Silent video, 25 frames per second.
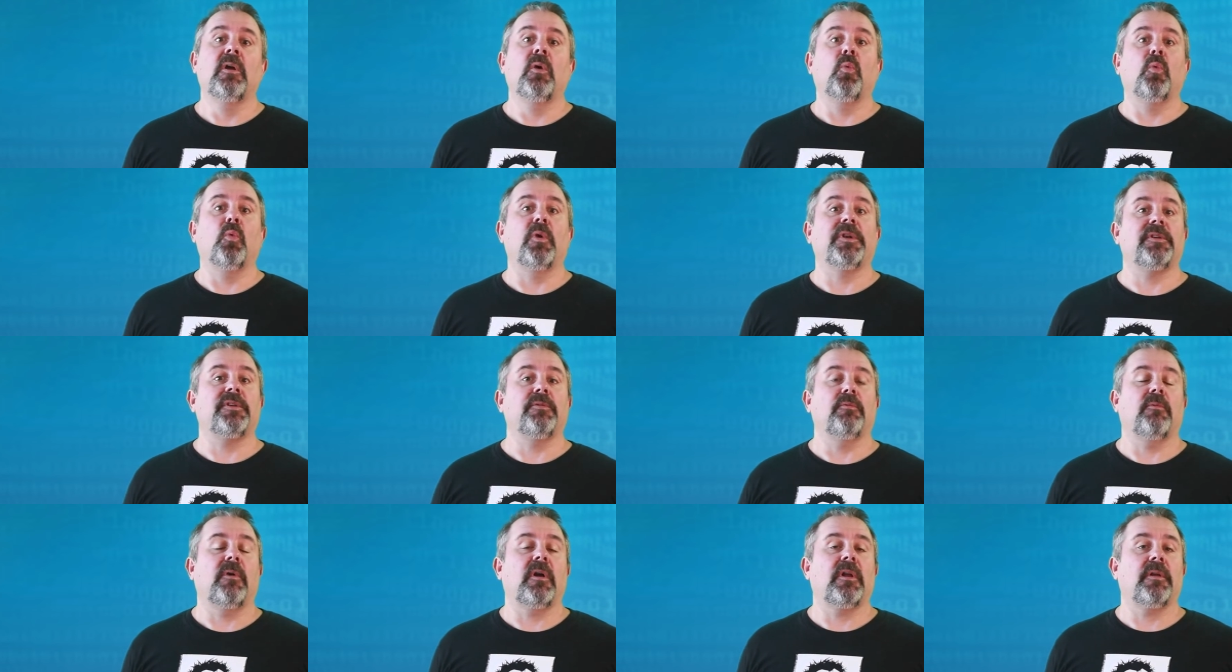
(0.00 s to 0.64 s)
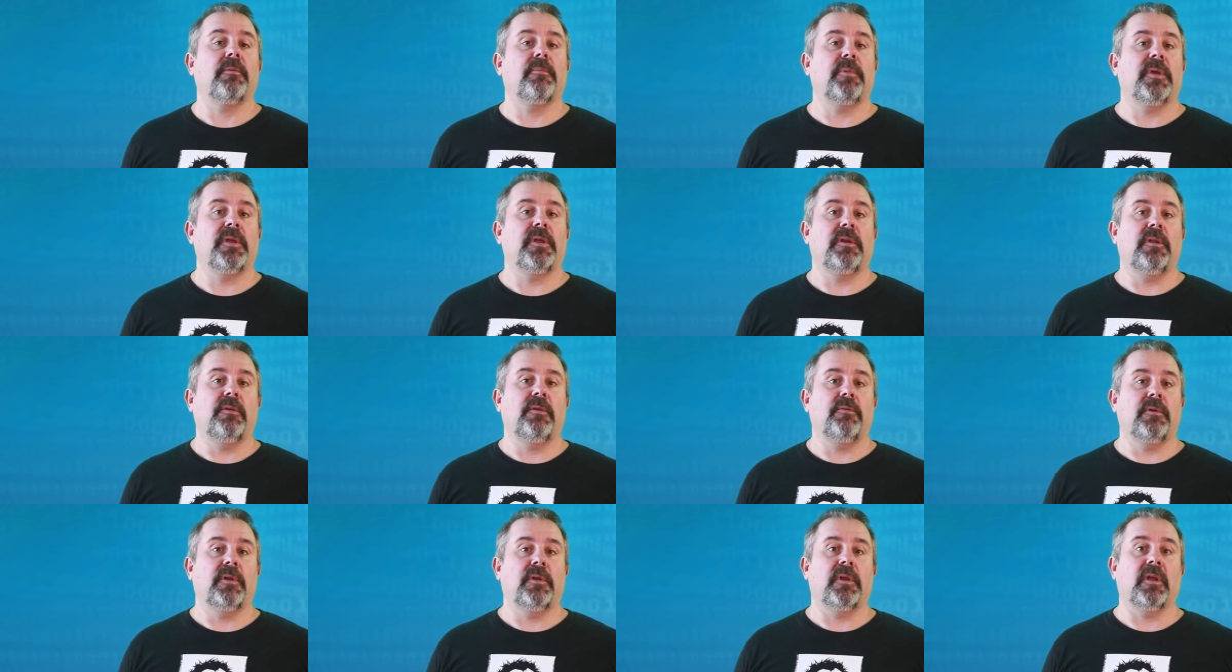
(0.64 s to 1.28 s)
What you want to be
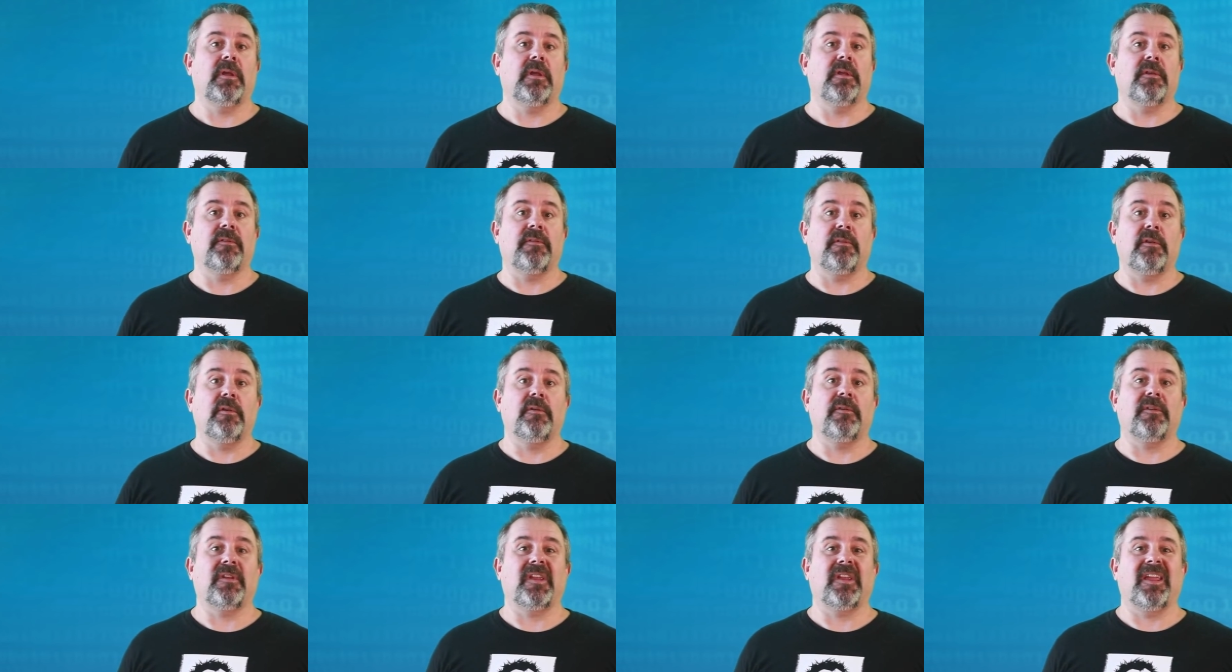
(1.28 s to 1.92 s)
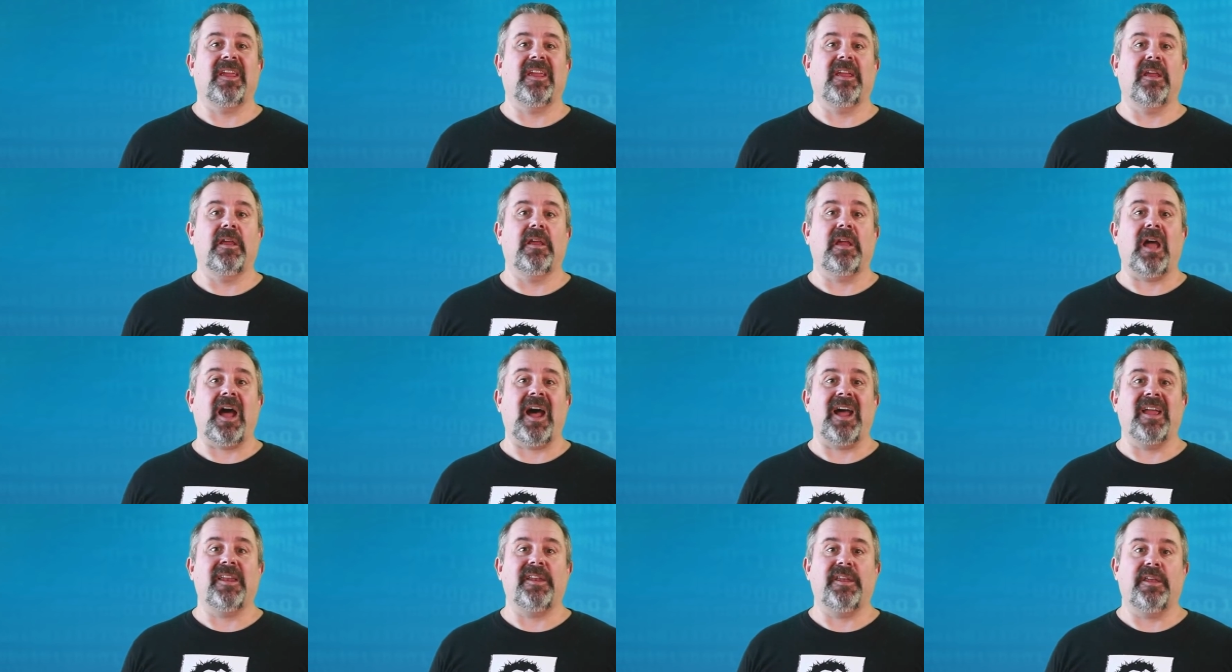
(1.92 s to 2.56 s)
doing is using a
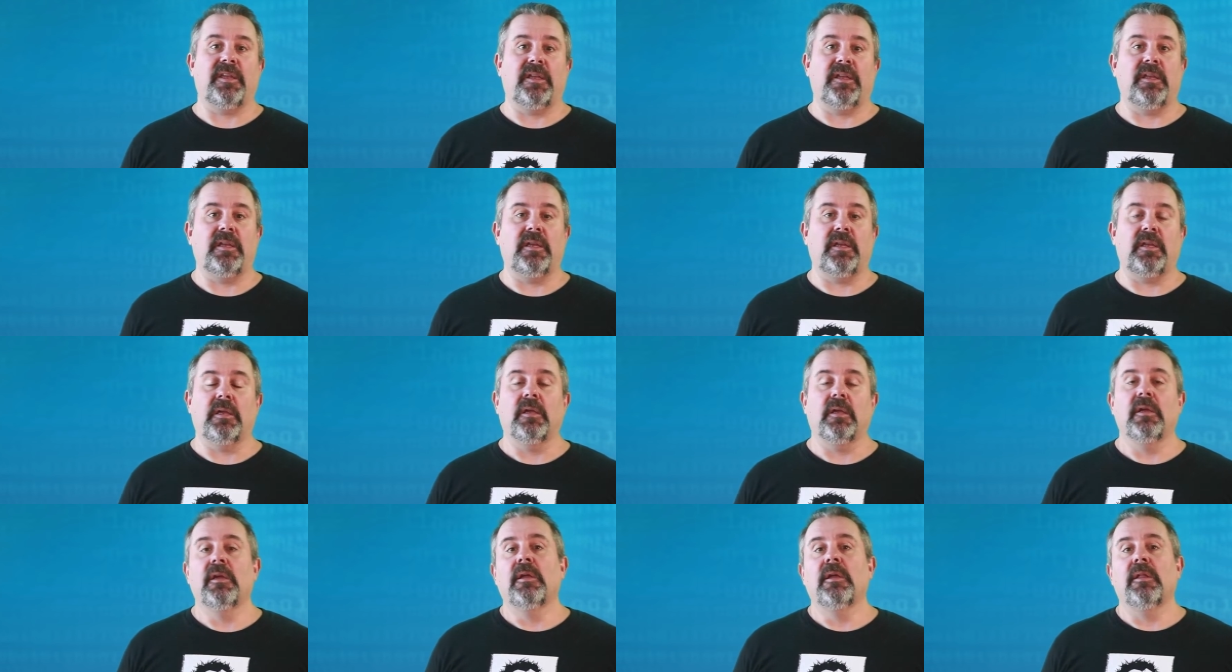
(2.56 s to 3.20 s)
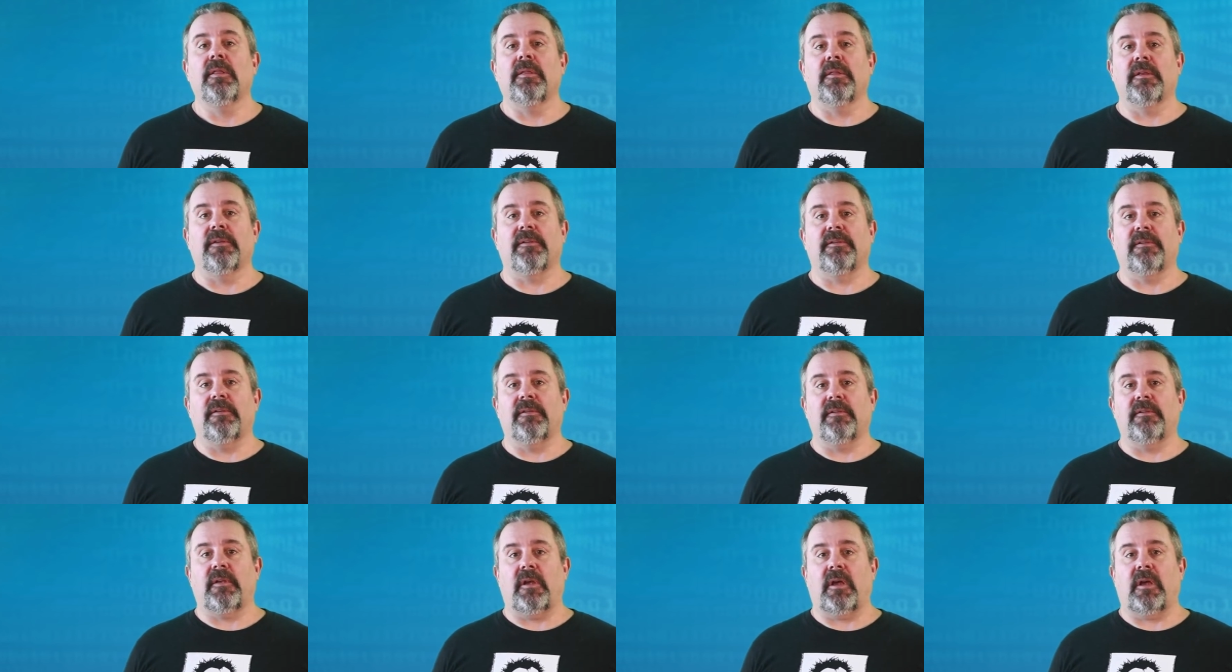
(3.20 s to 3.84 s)
IDE. This
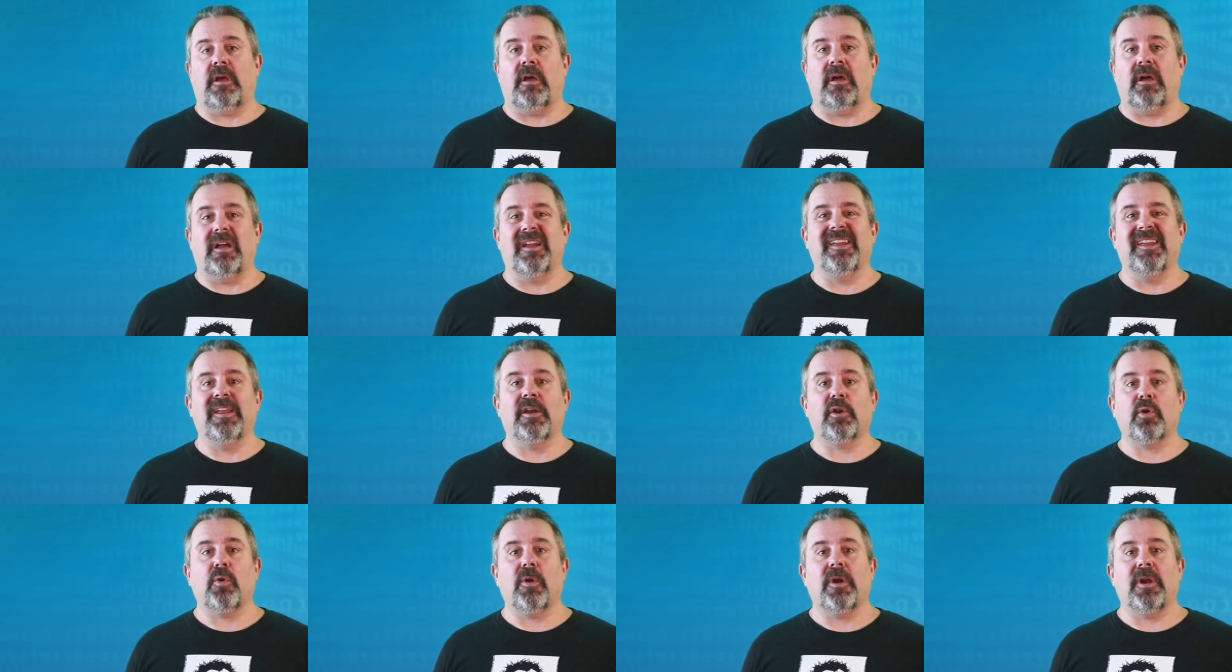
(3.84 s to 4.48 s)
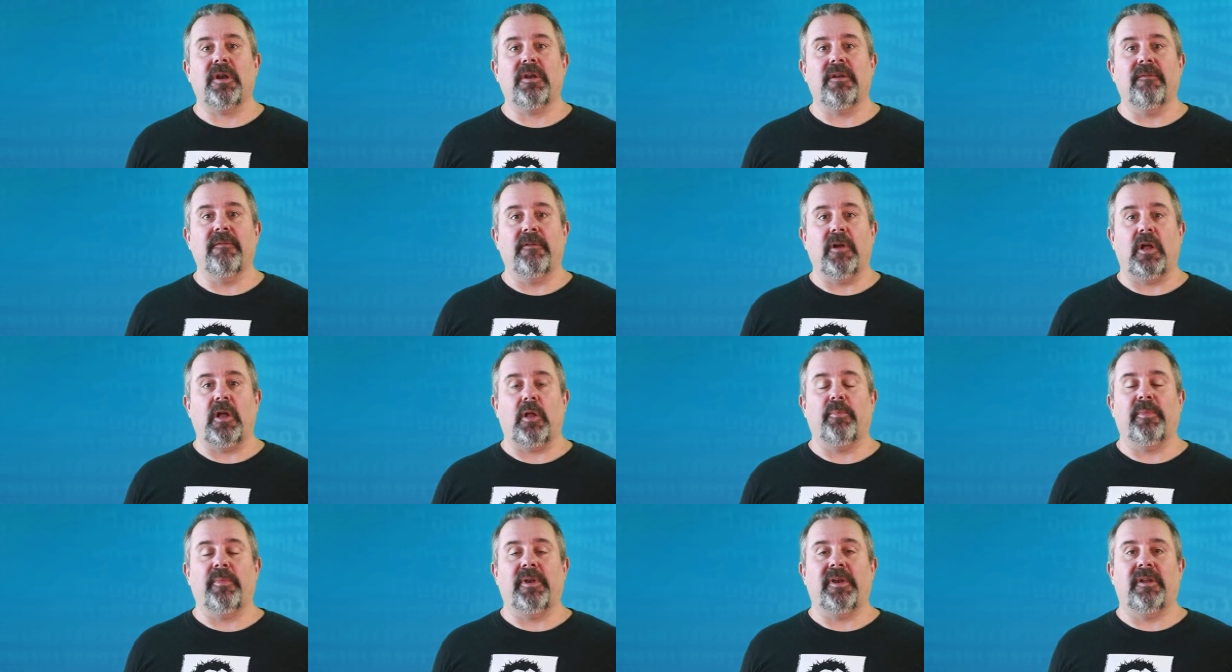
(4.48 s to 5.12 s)
is Integrated
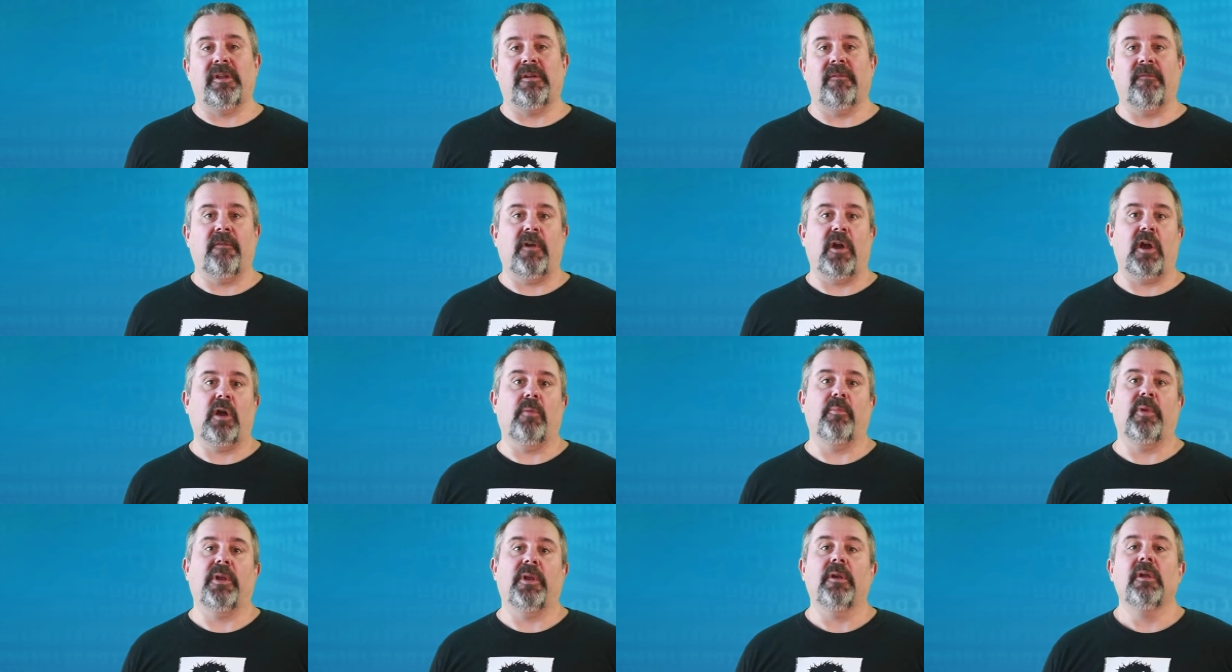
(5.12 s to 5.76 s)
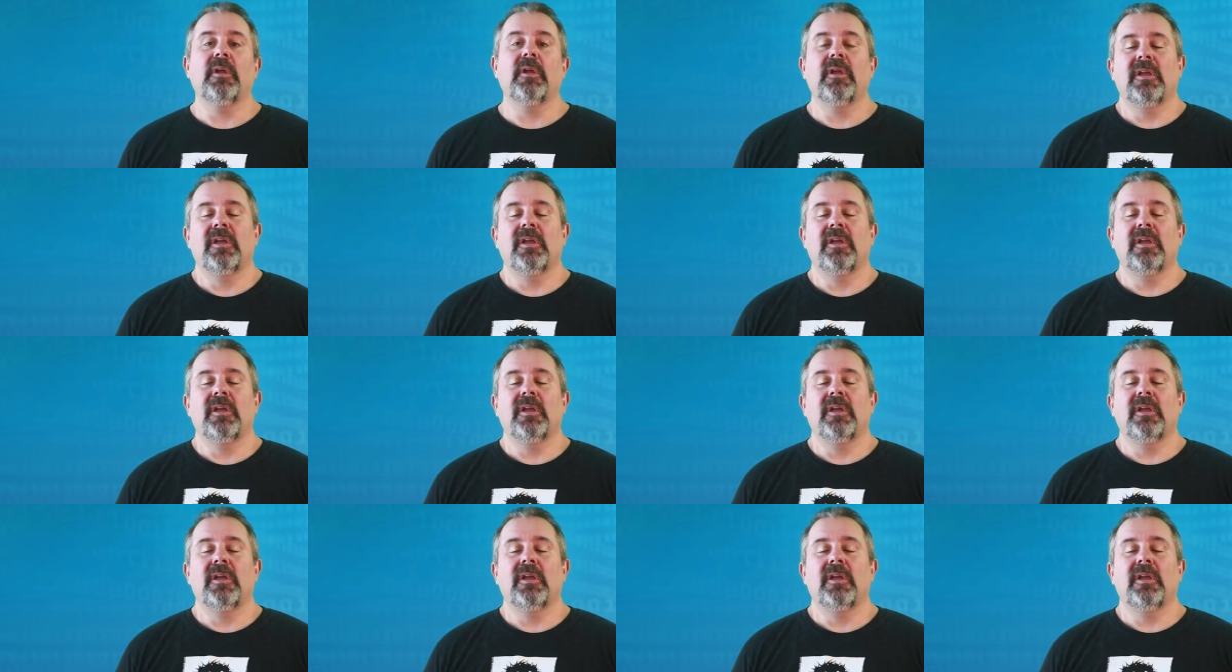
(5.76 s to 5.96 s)
Development Environment.